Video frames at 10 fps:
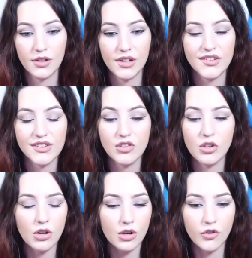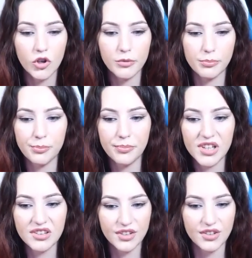It's none of your
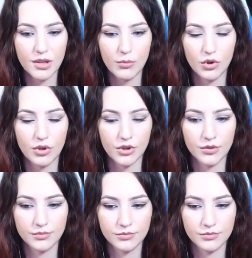business anymore!